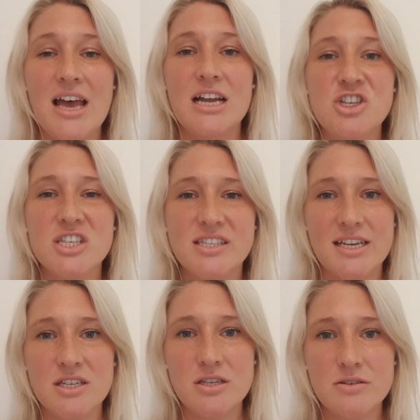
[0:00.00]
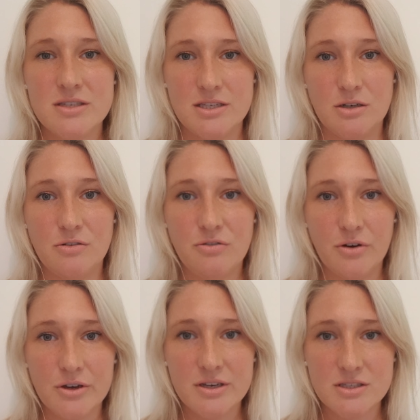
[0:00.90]
and just center yourself,
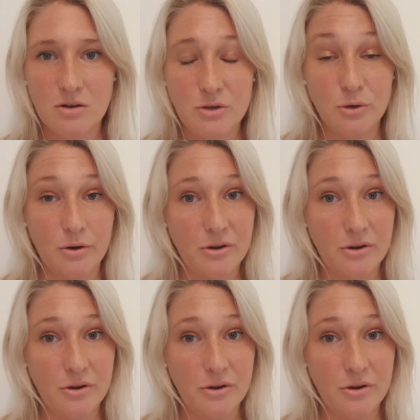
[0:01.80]
focus on your